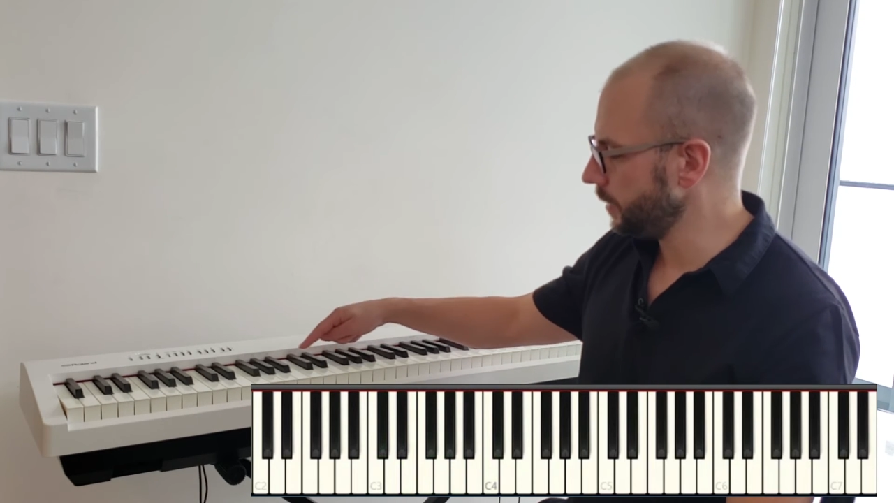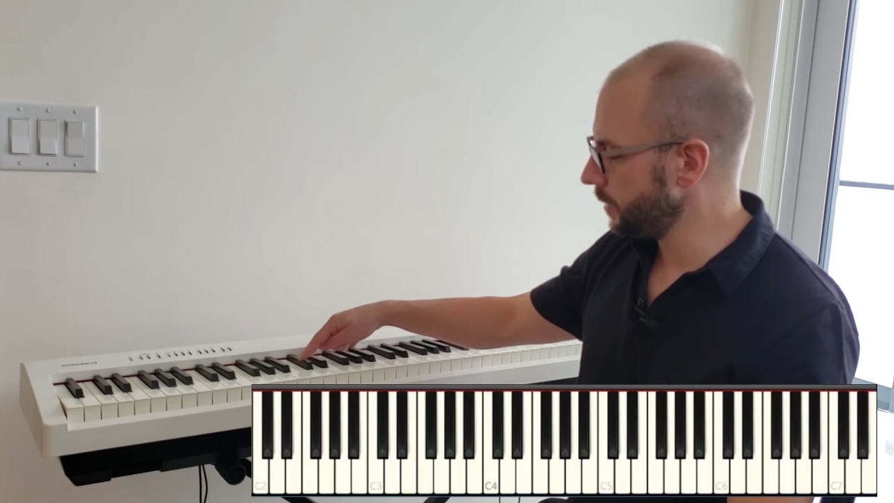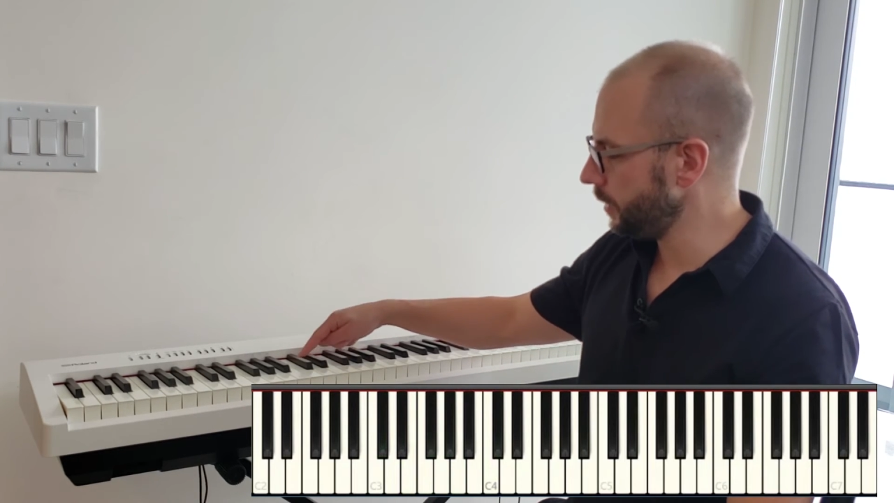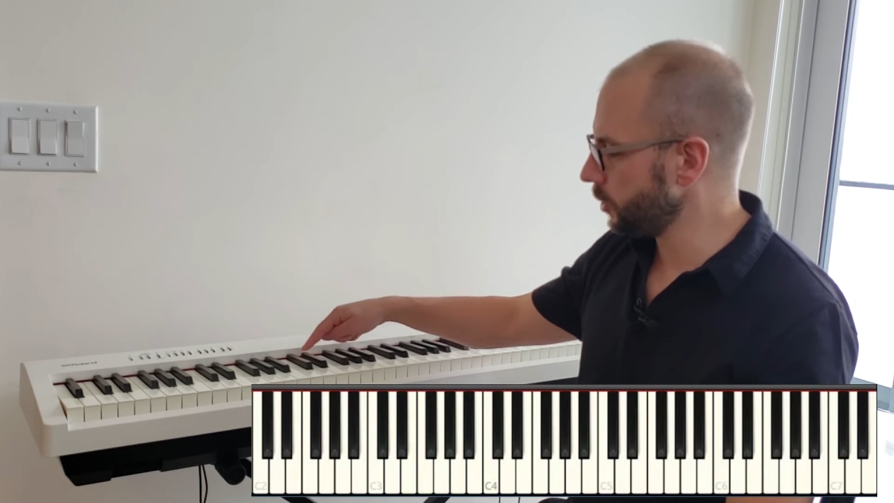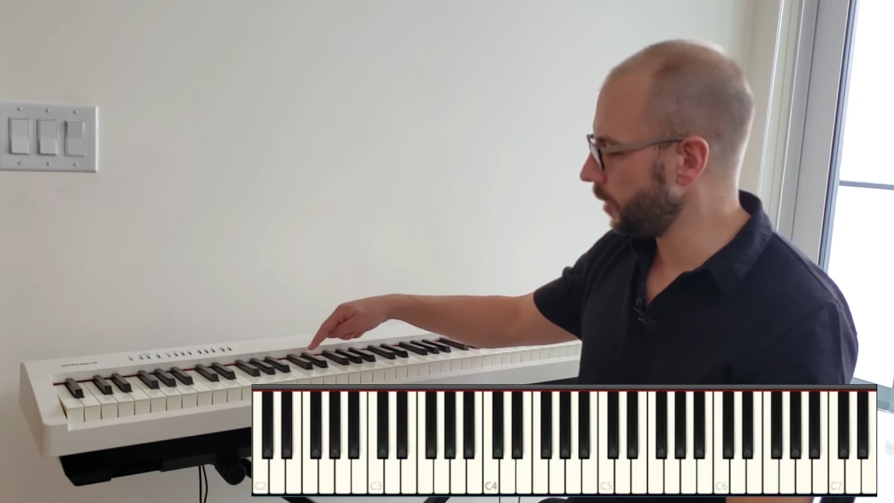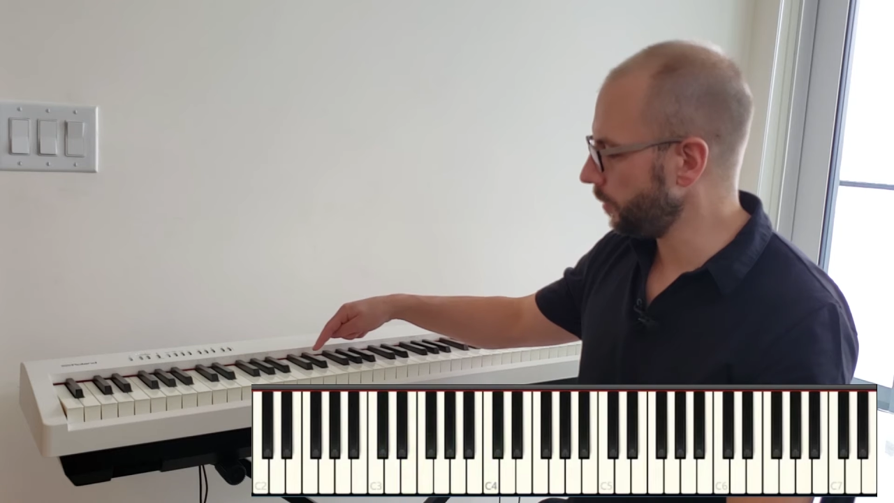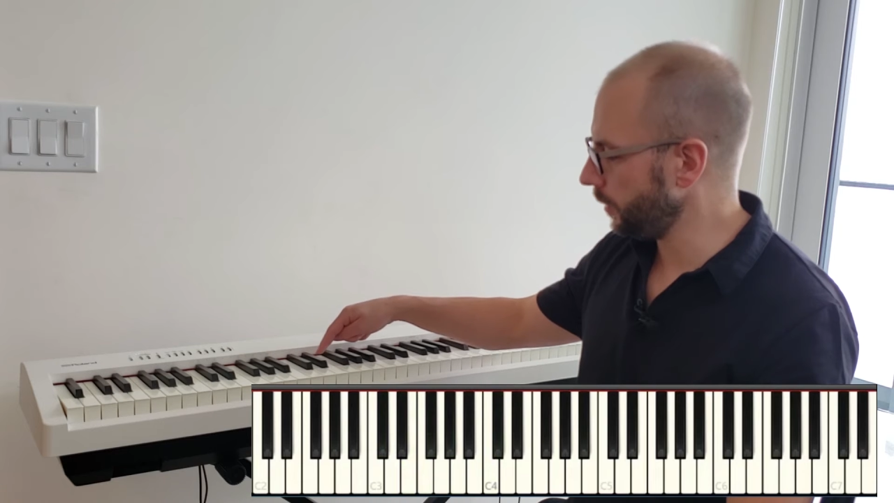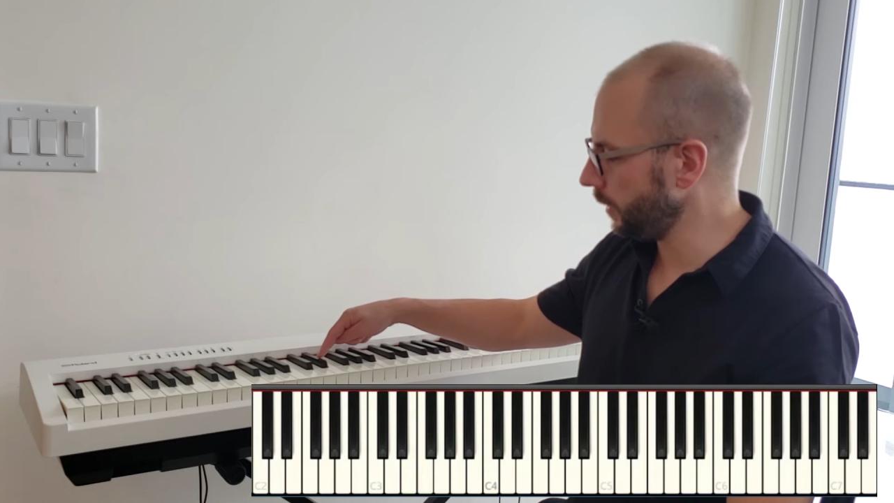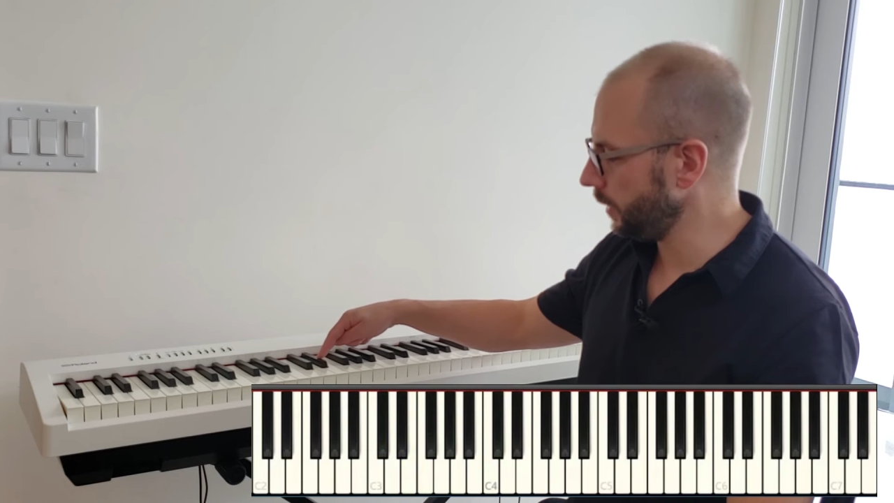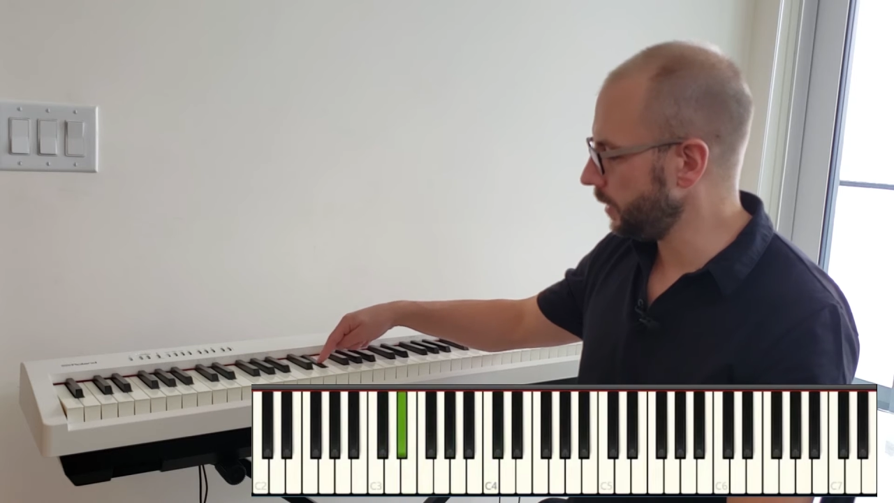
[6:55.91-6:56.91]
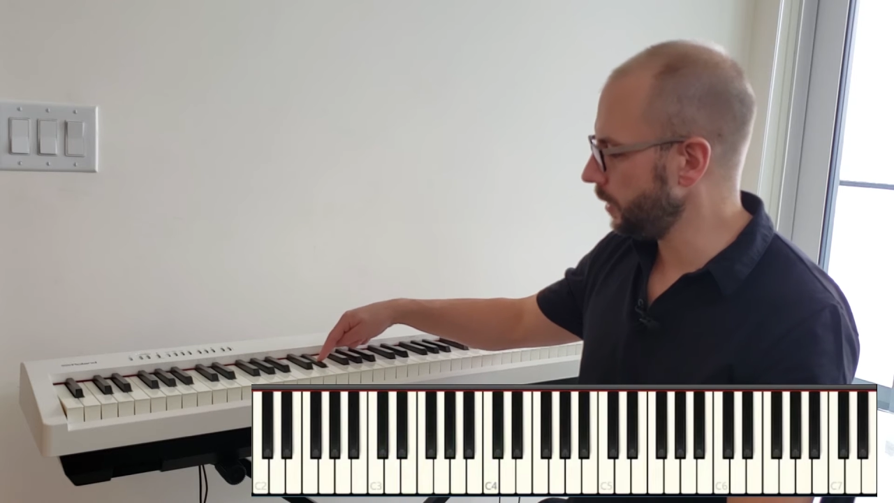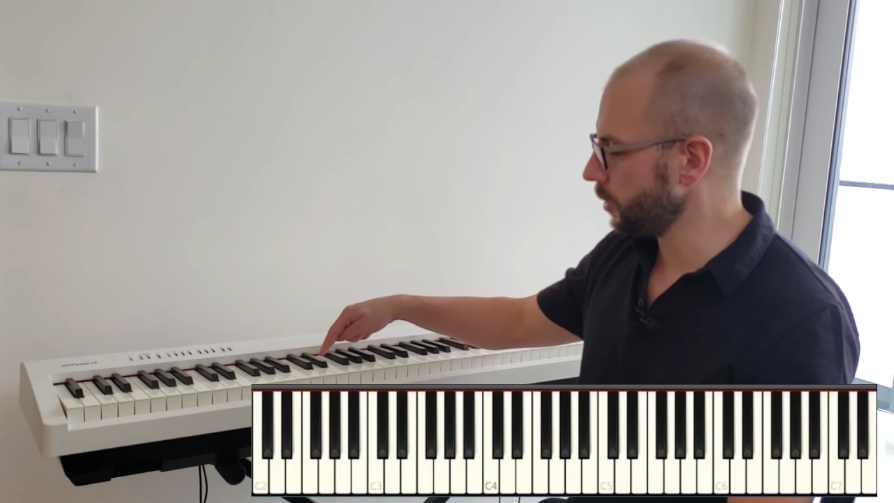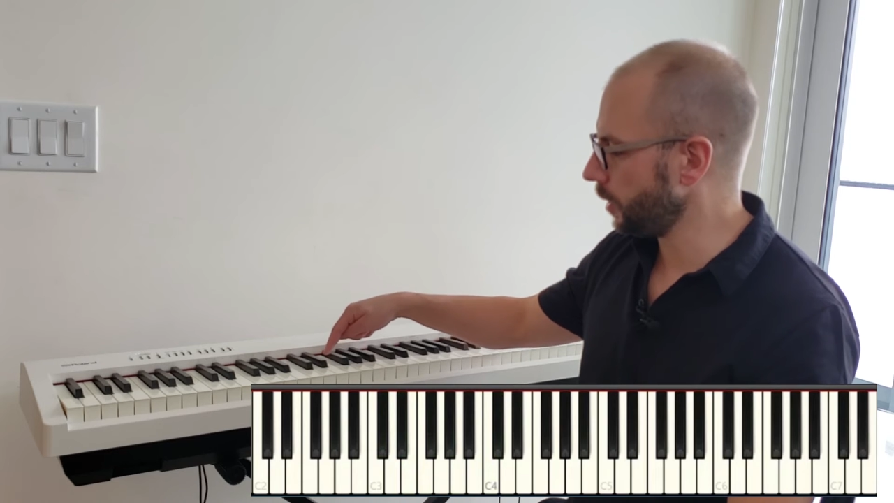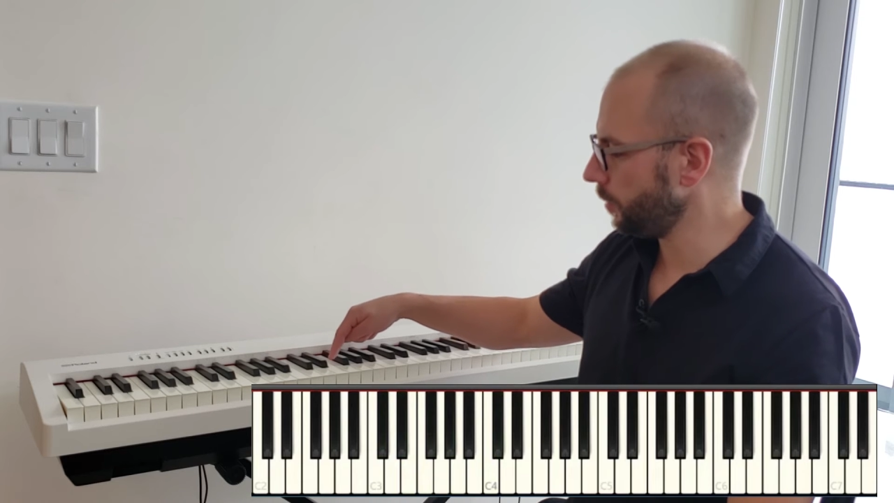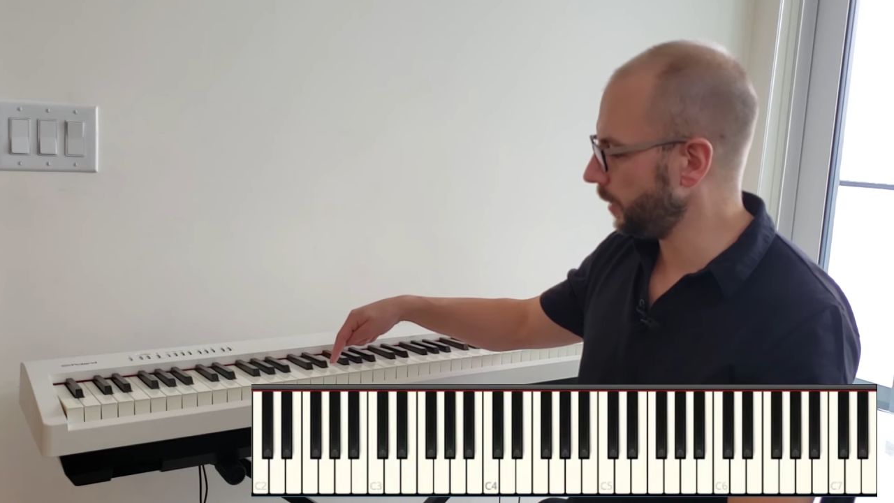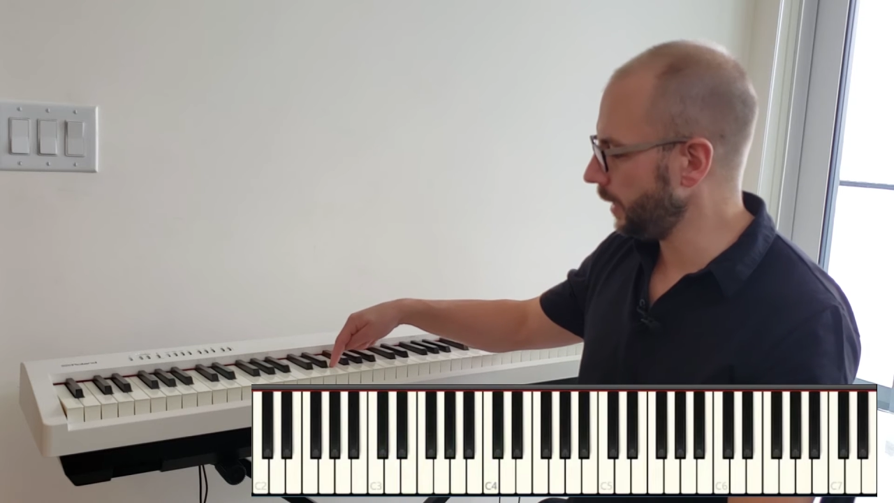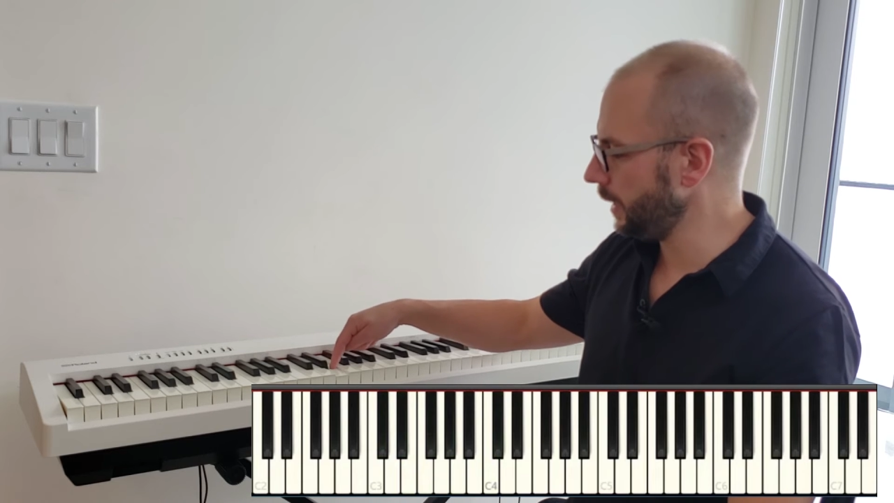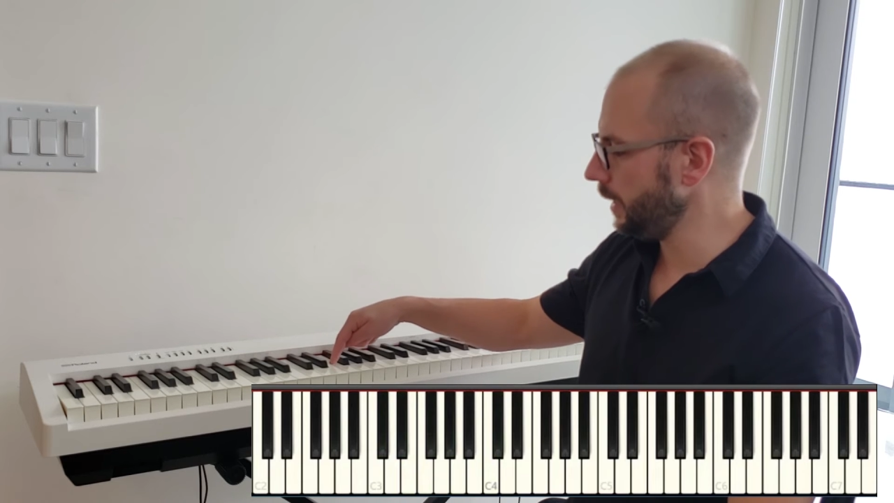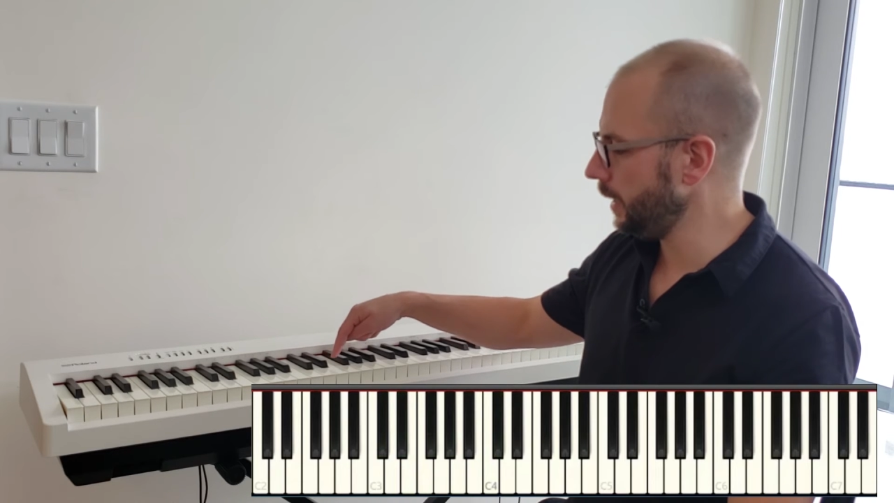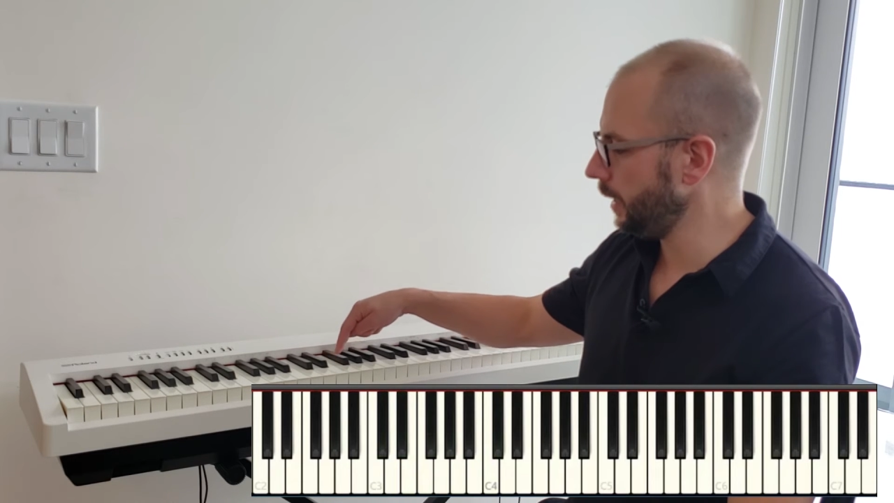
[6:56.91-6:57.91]
C sharp, D sharp,
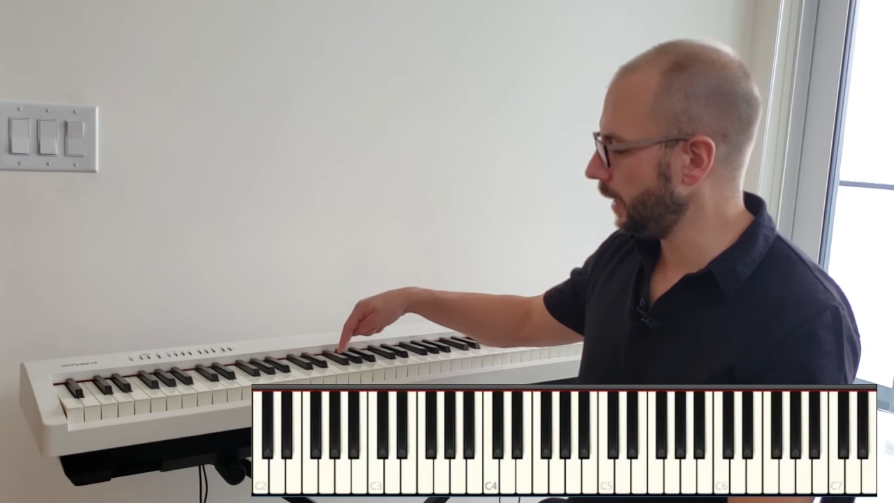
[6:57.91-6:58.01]
E,